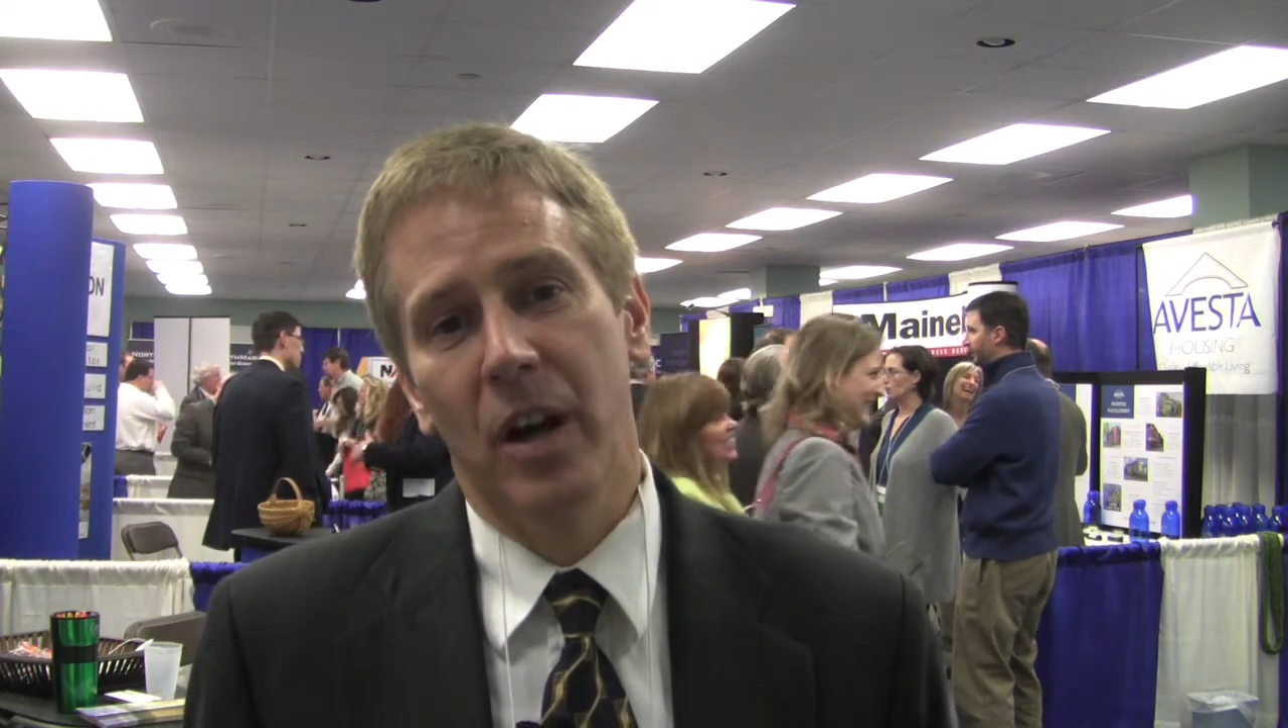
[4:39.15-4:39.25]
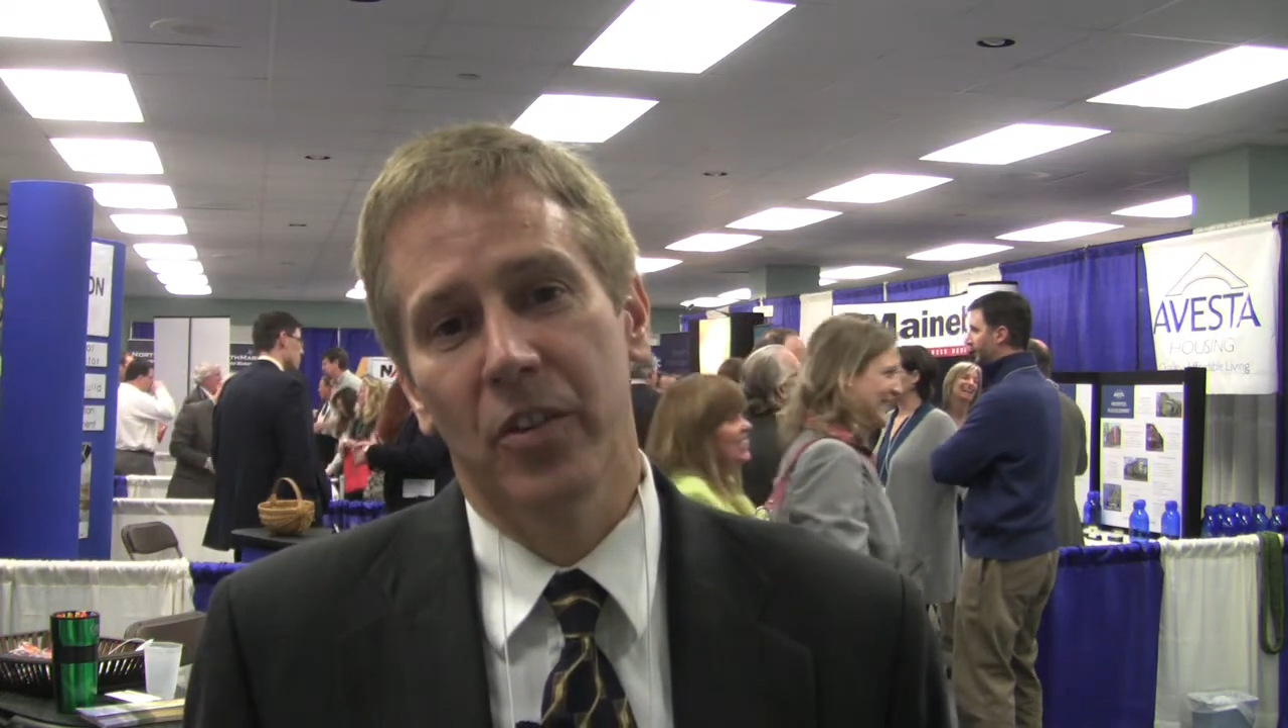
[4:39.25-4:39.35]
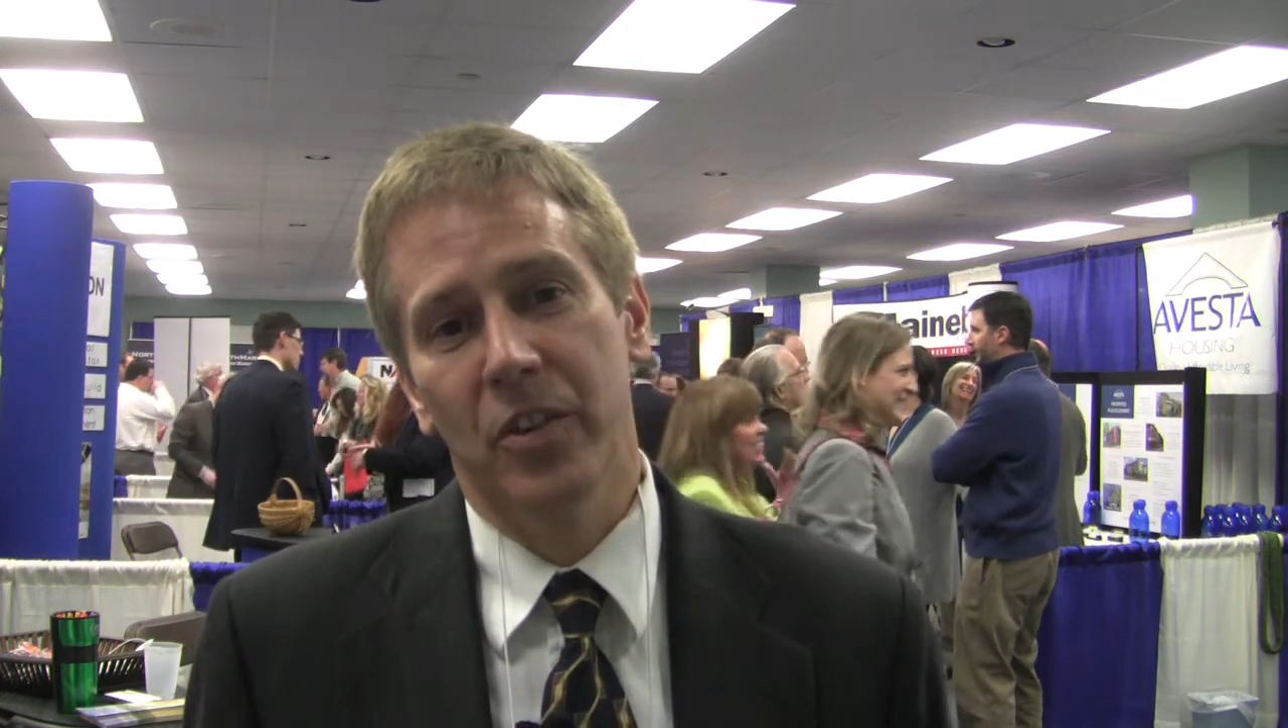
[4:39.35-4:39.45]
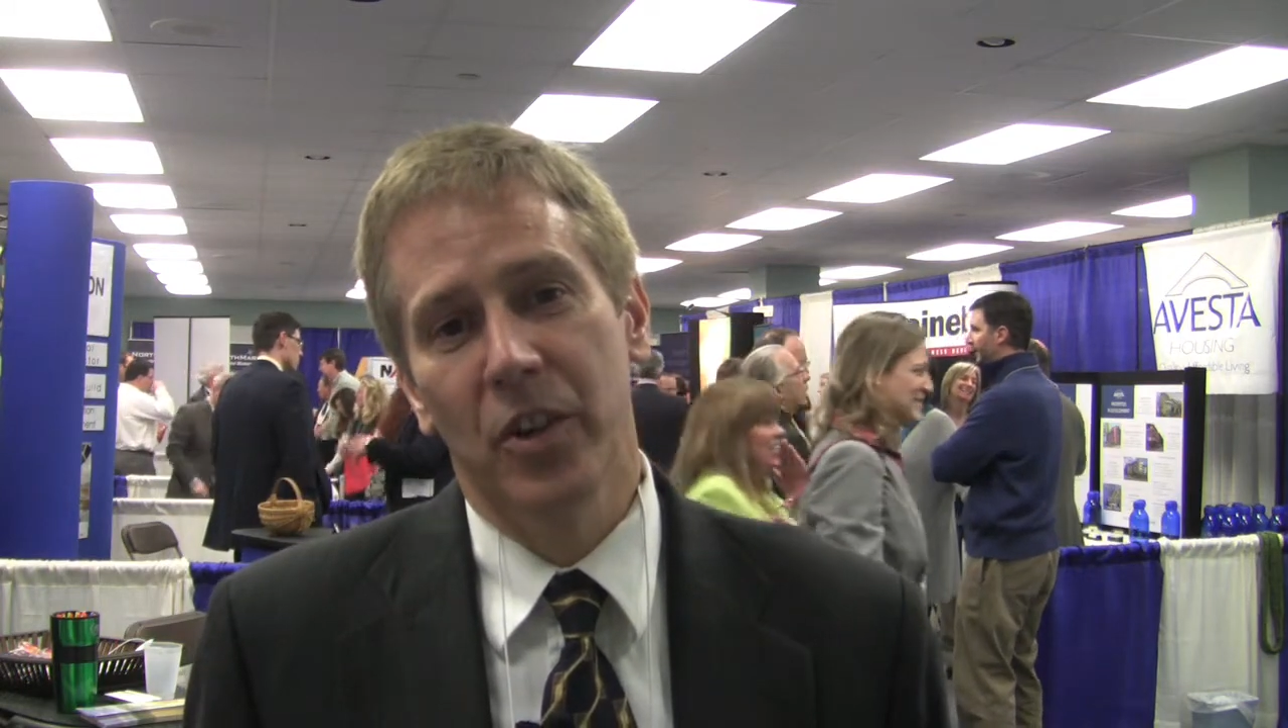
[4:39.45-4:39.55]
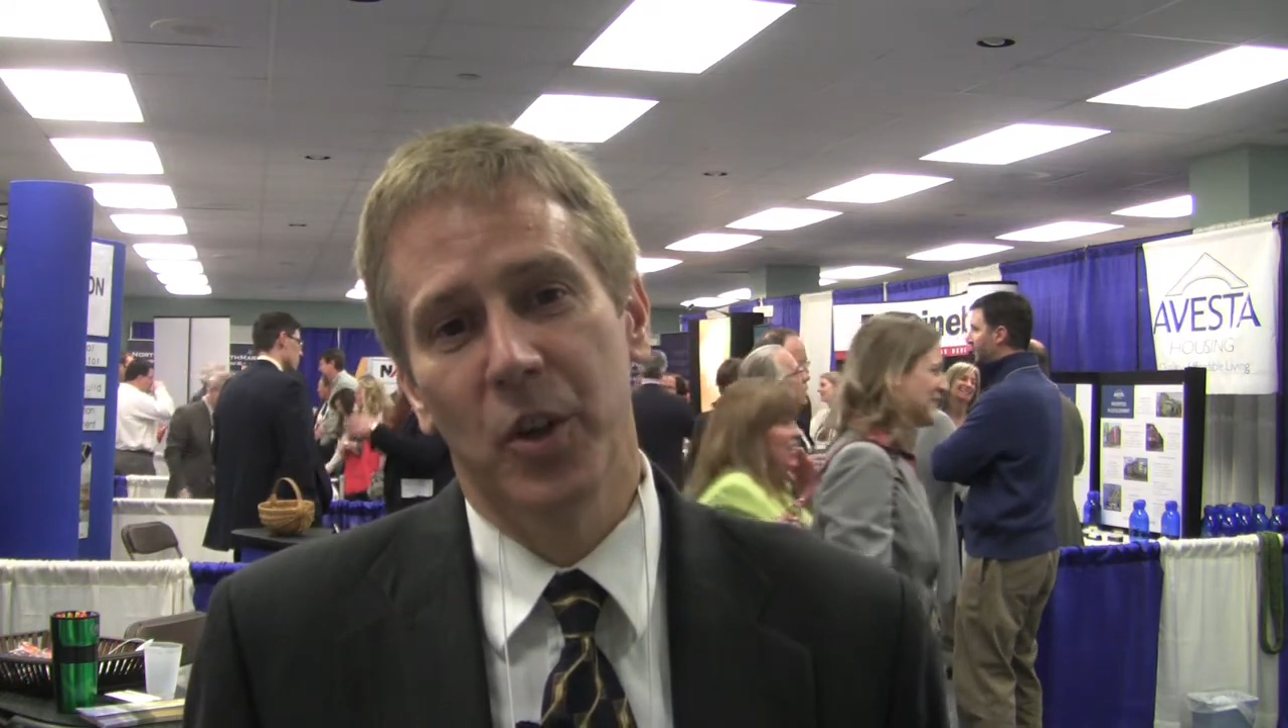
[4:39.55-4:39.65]

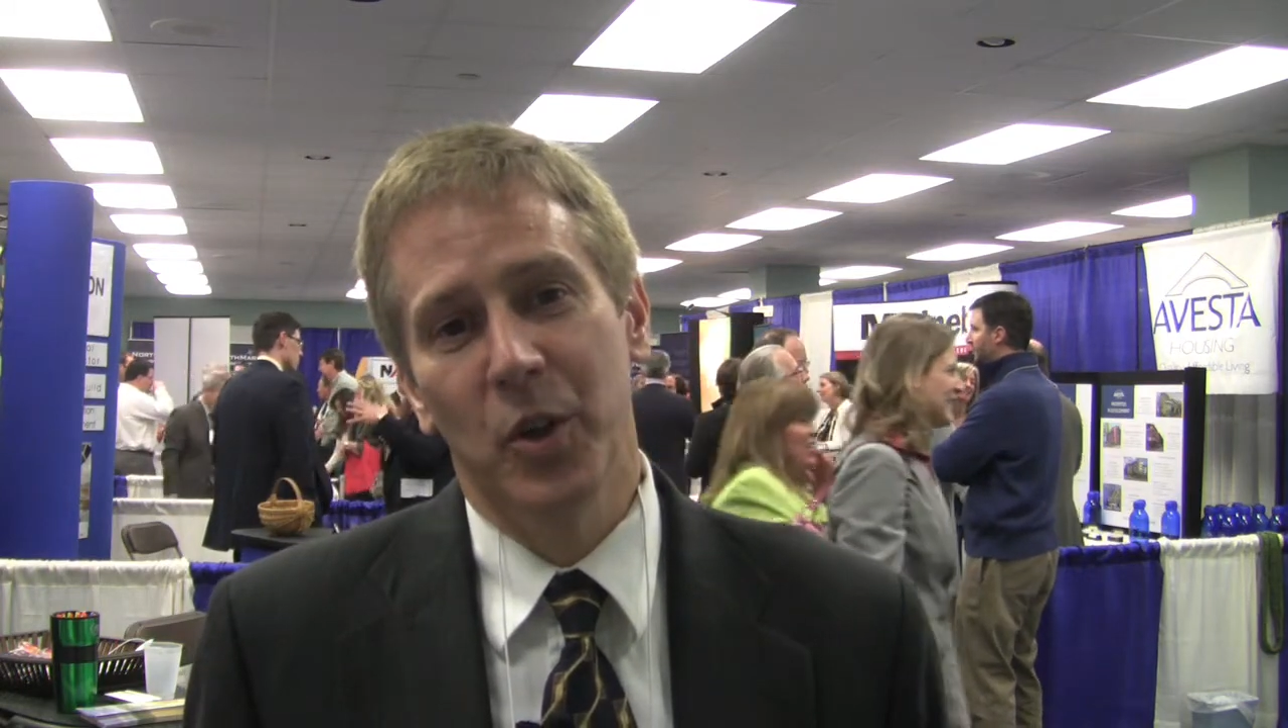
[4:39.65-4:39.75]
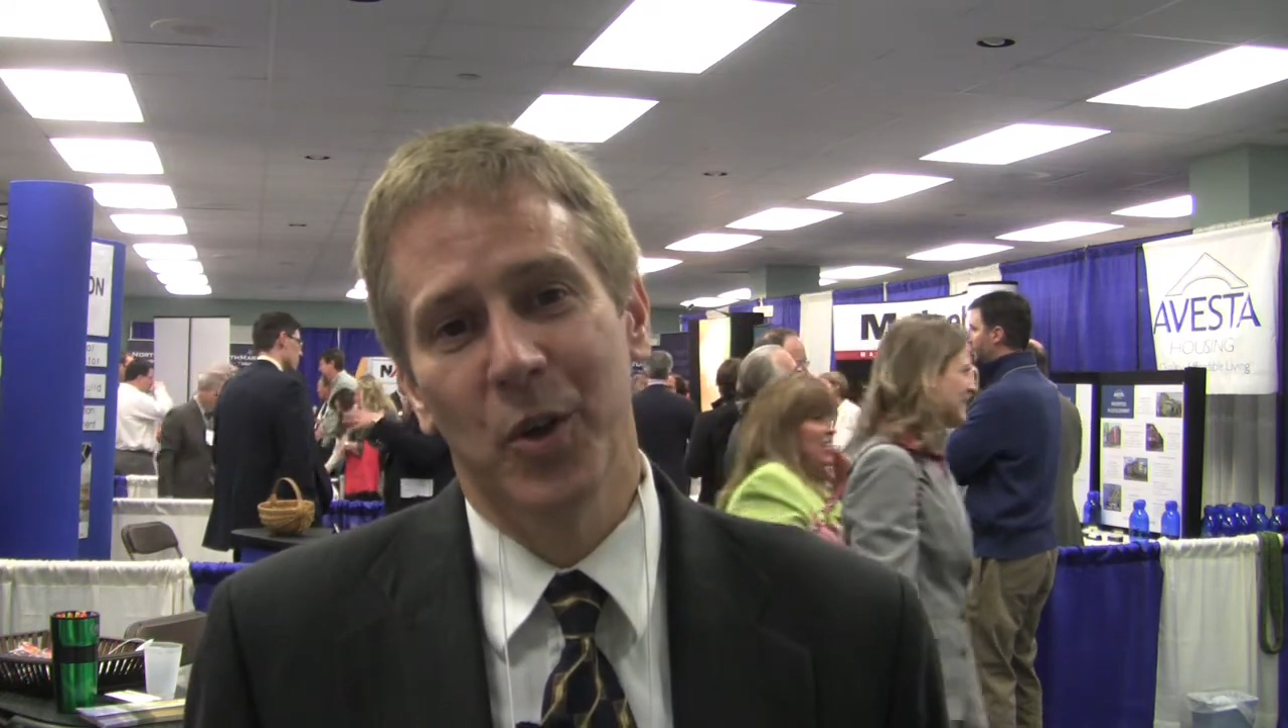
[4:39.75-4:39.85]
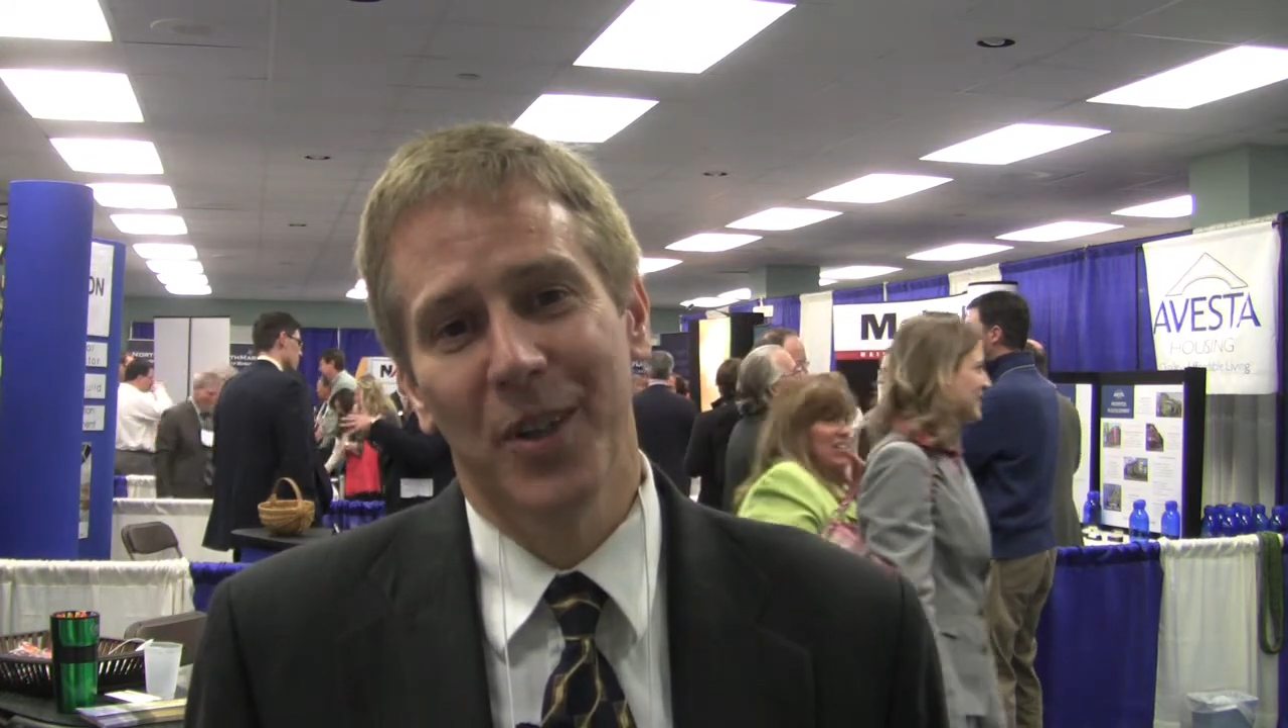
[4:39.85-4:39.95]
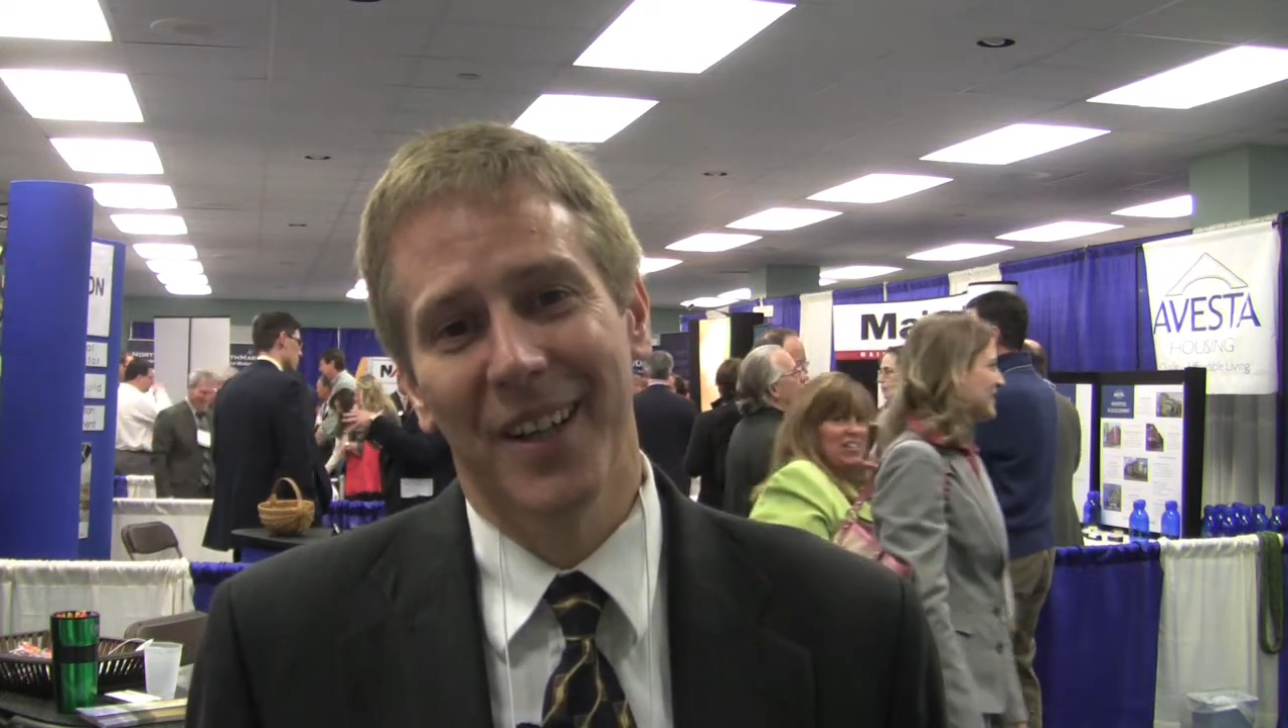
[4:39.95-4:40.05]
also,